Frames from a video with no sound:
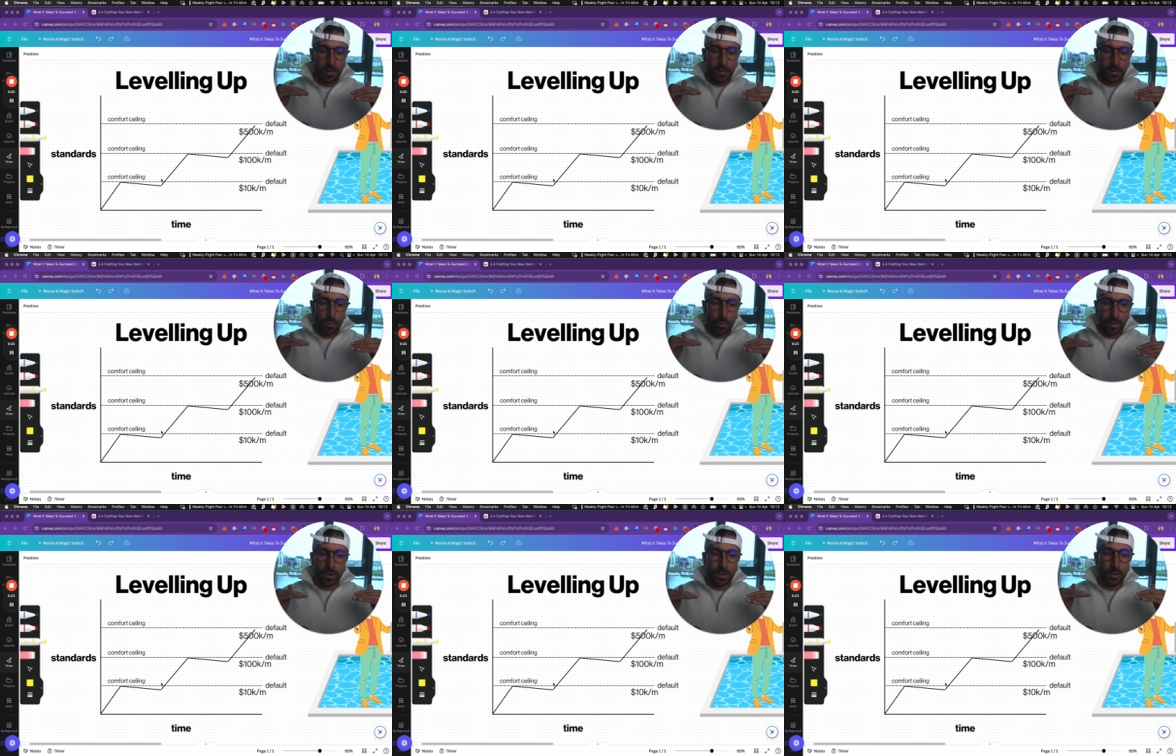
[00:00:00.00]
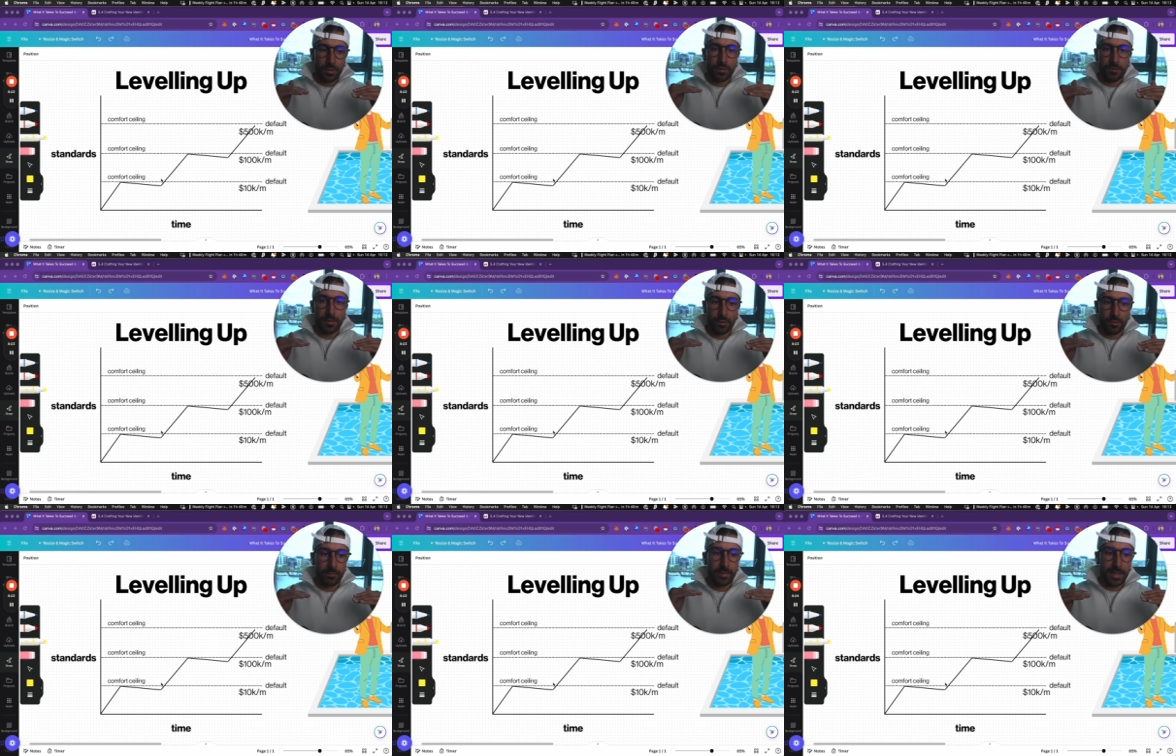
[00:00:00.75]
we are going to feel
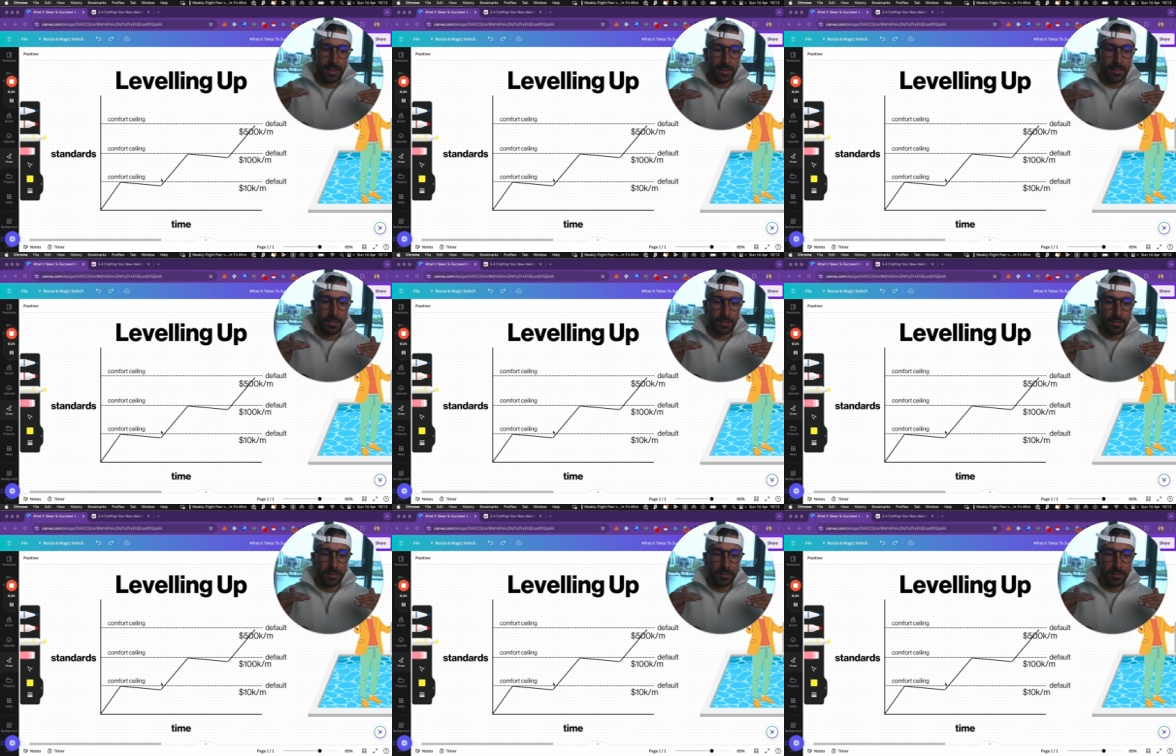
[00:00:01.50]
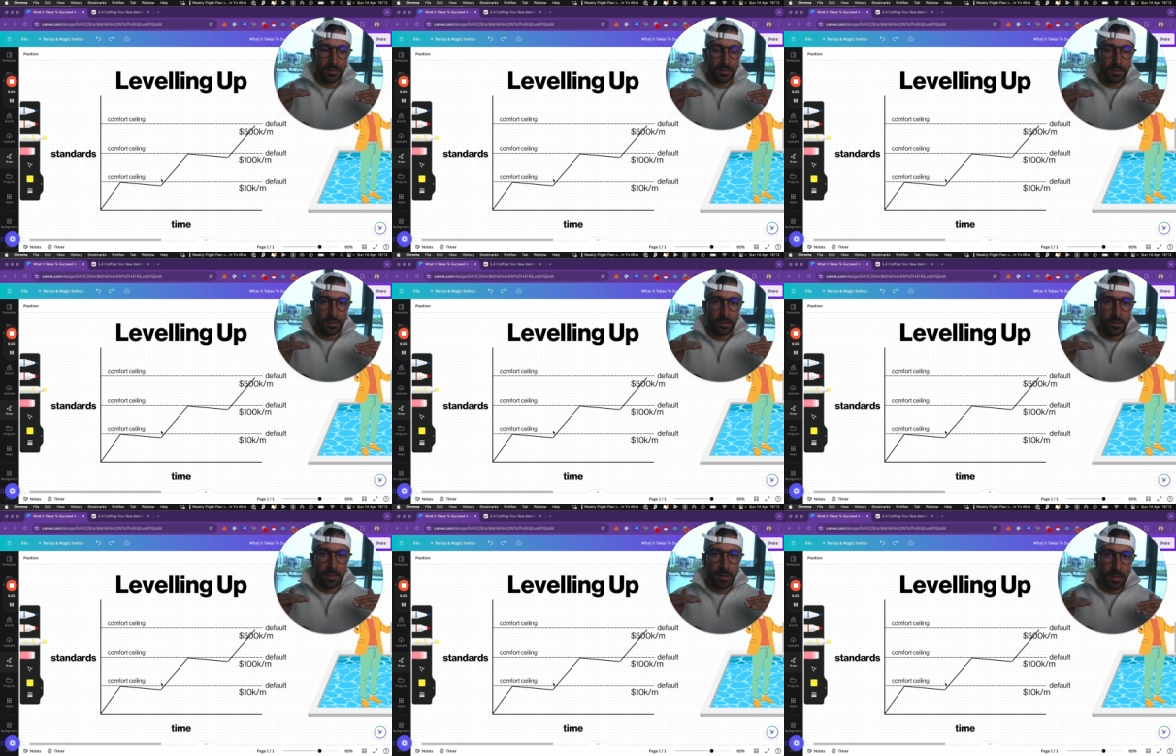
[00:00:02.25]
feelings
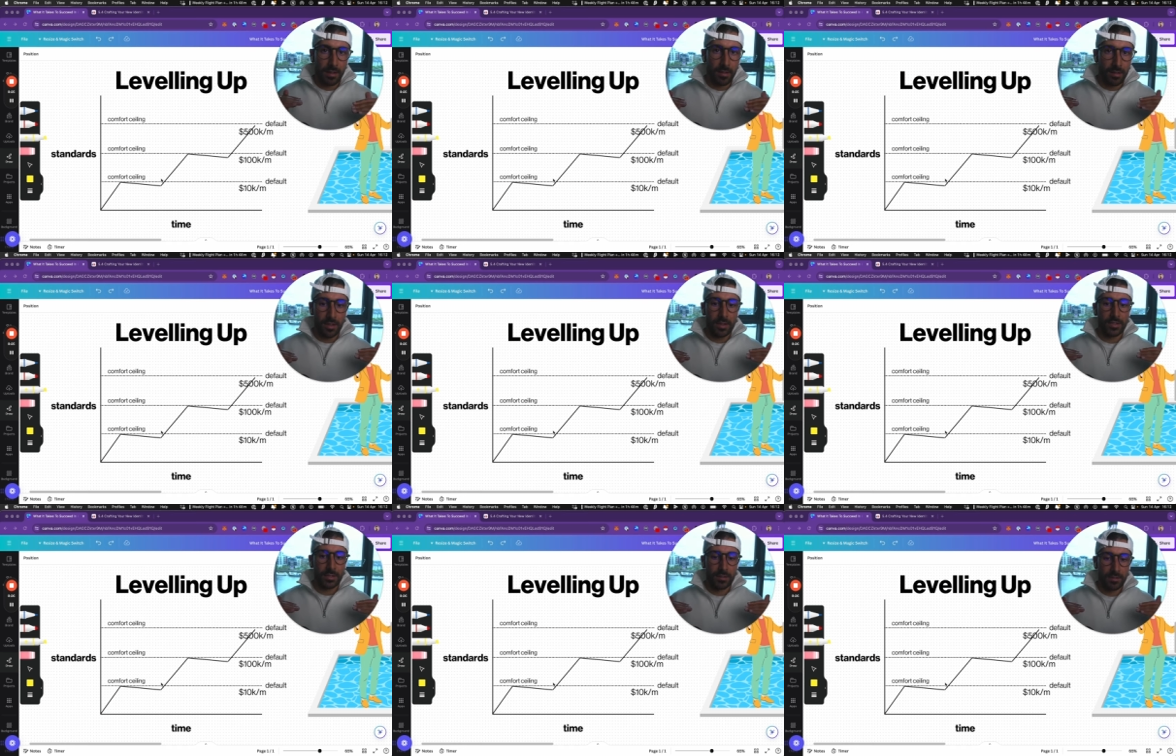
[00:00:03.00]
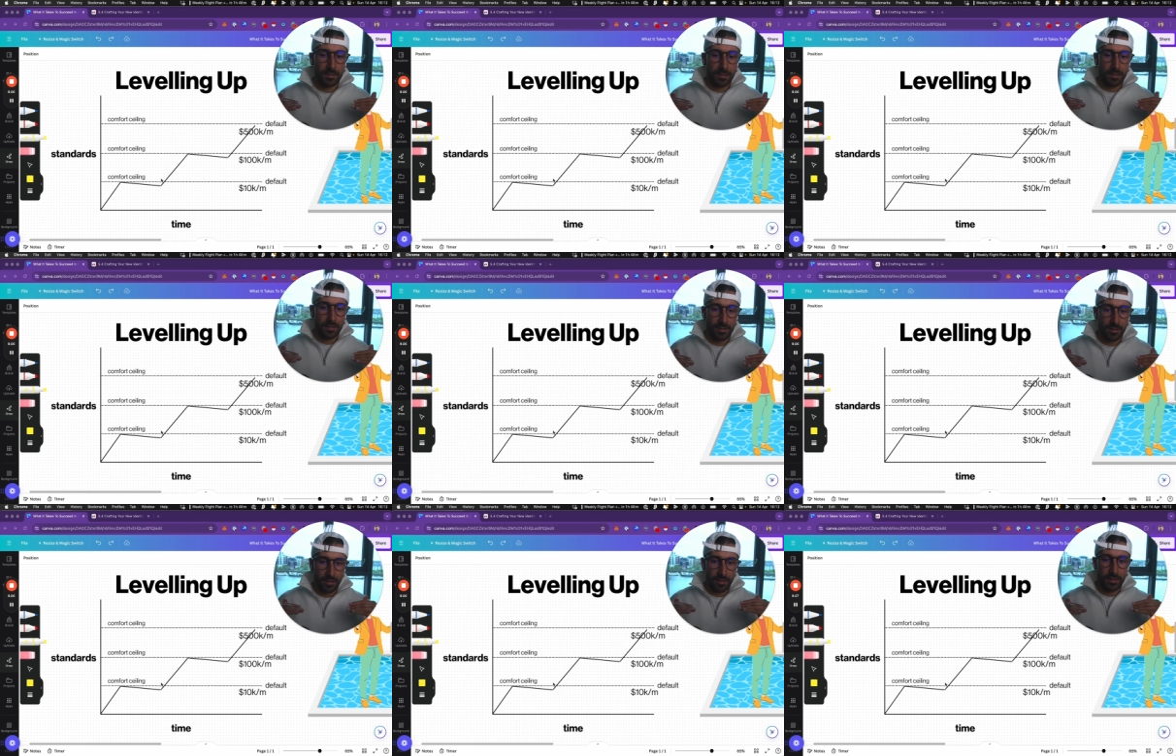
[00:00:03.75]
that
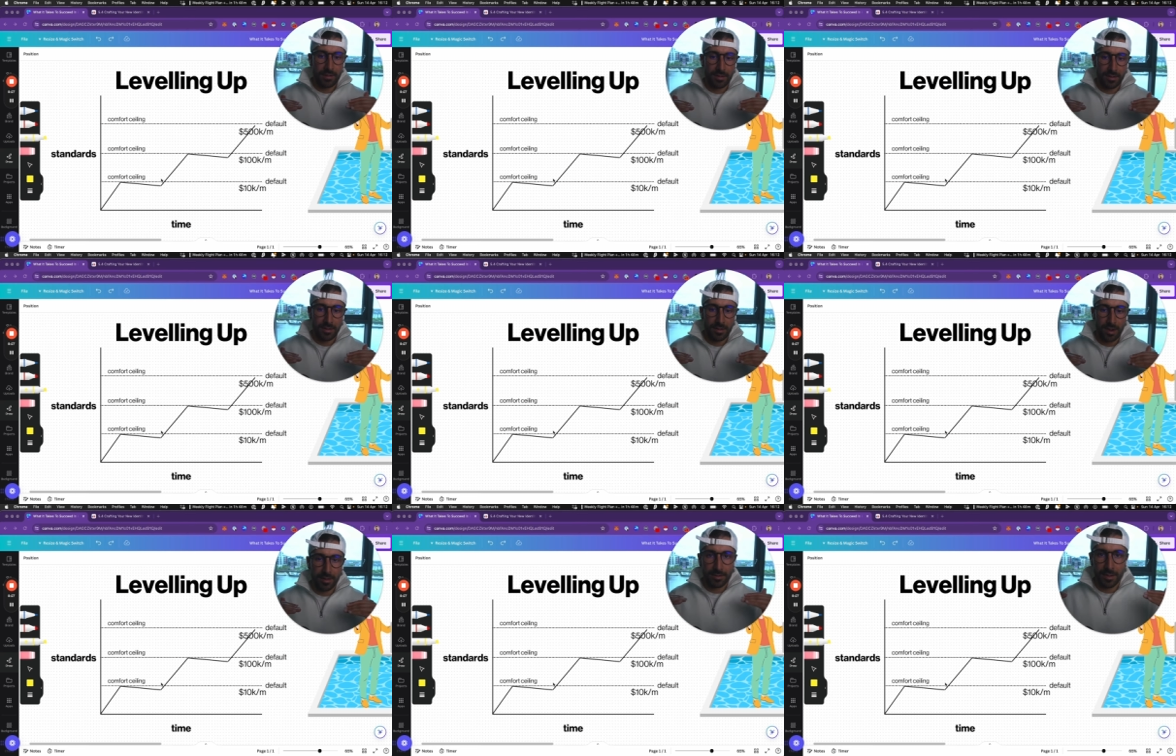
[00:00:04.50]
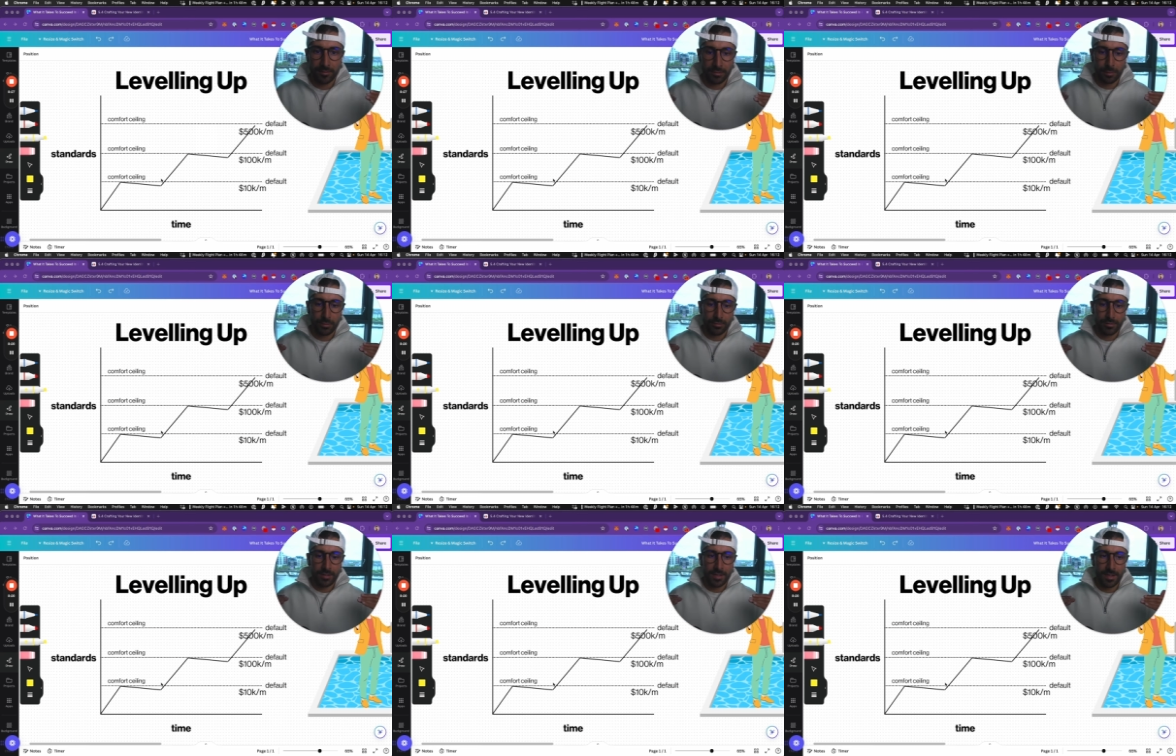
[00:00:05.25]
are uncomfortable,
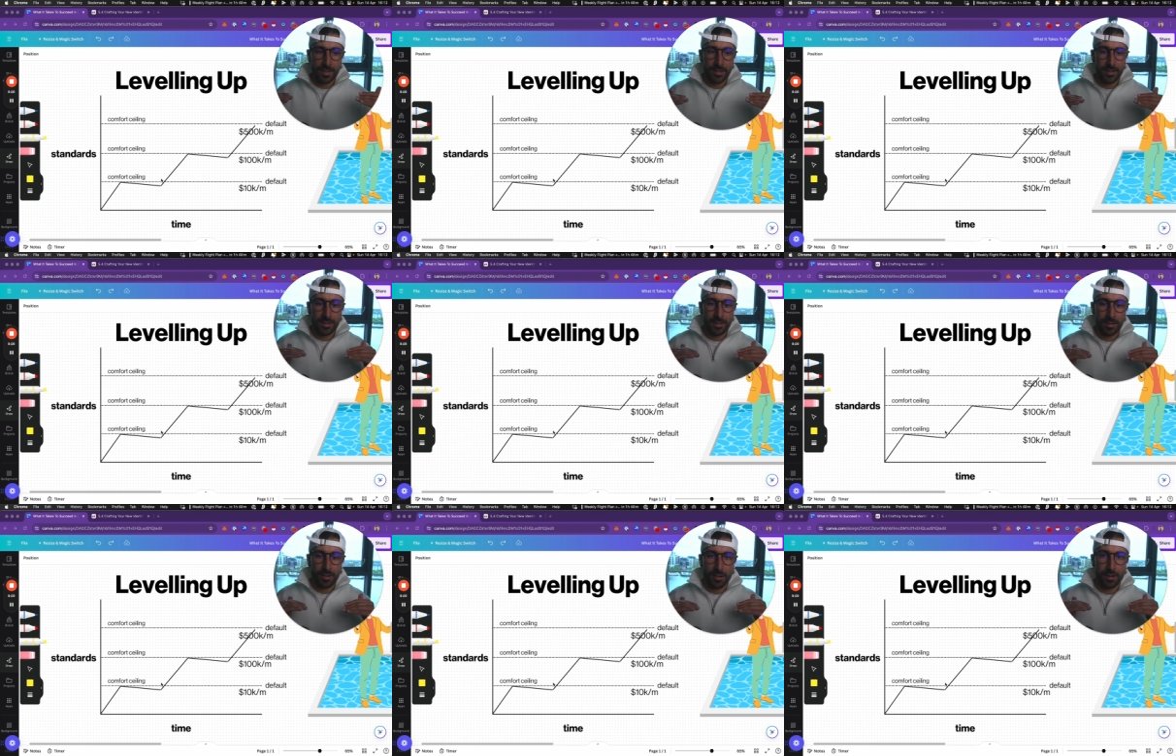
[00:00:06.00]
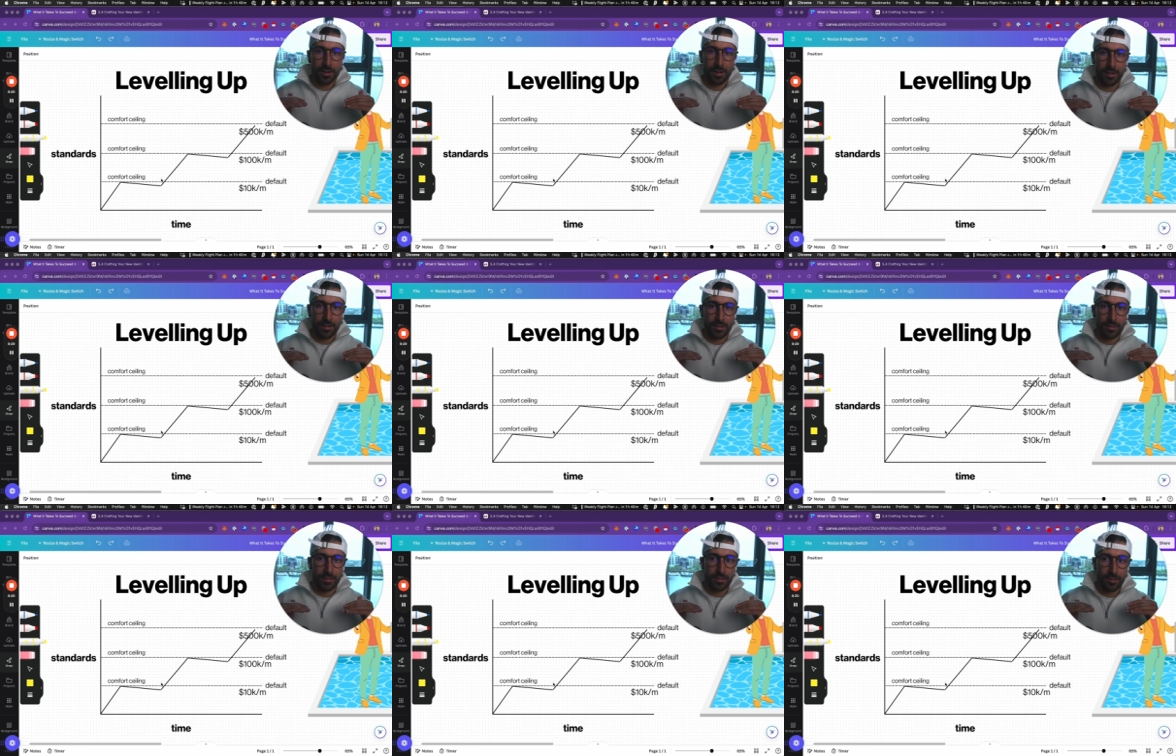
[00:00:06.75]
are
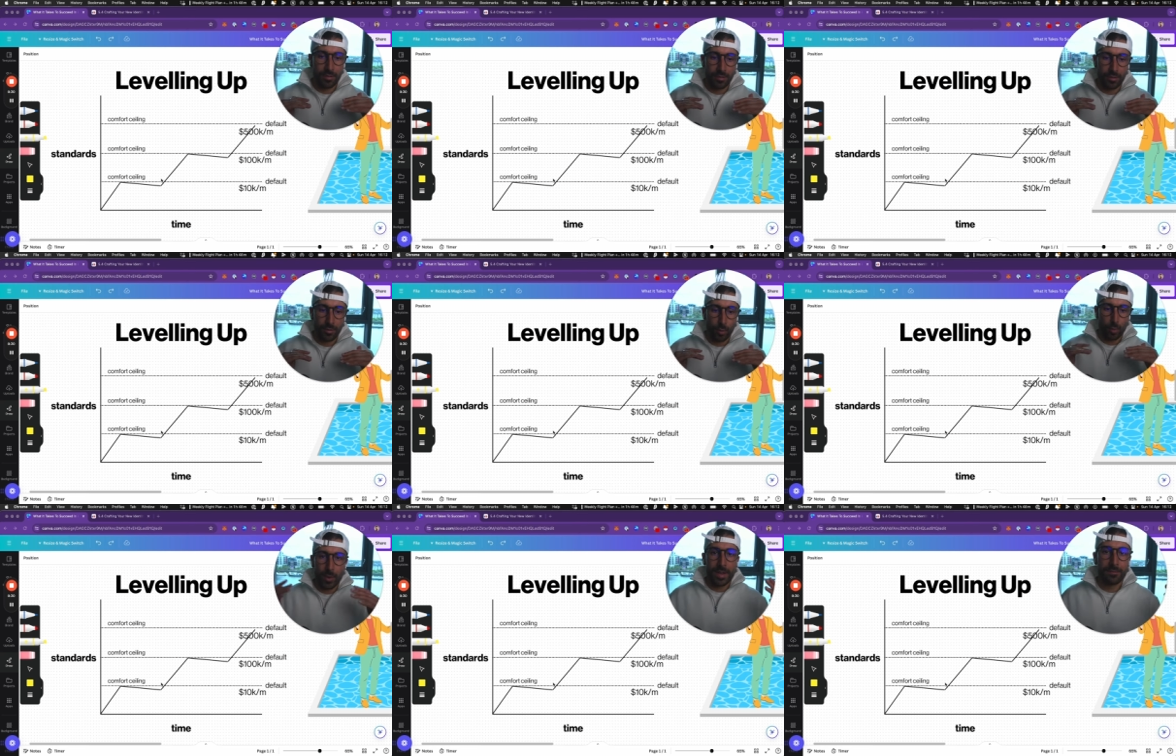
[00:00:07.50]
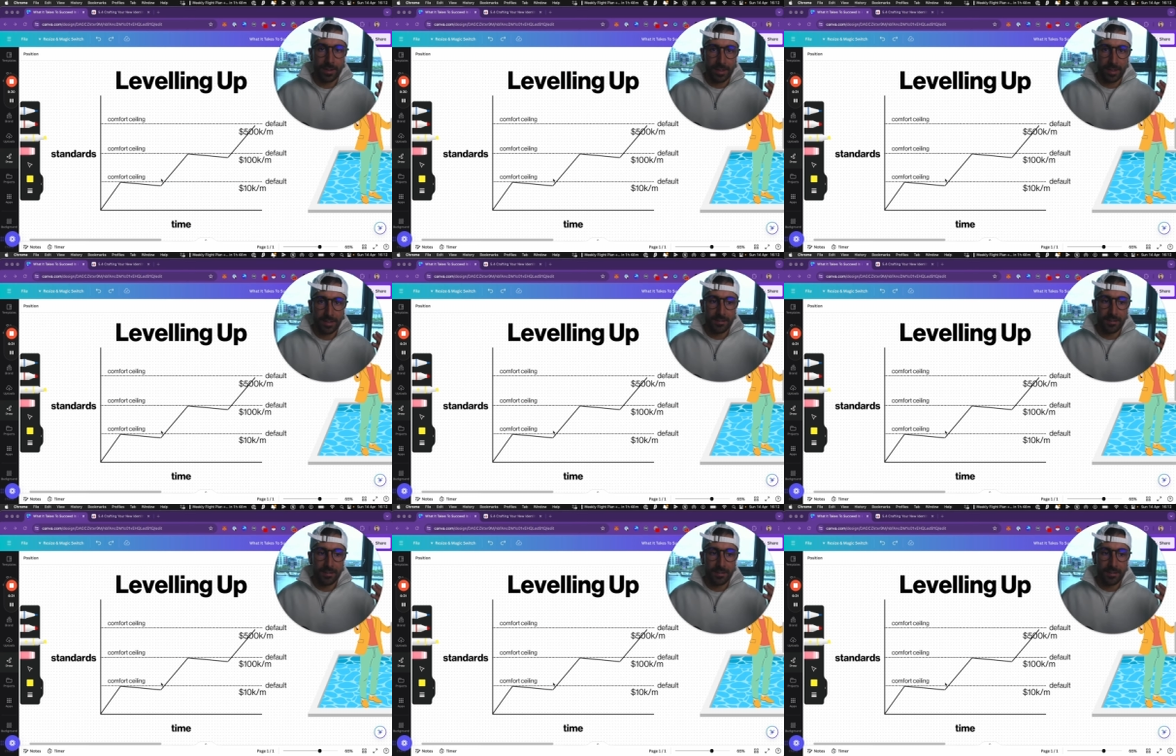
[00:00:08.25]
weird feeling,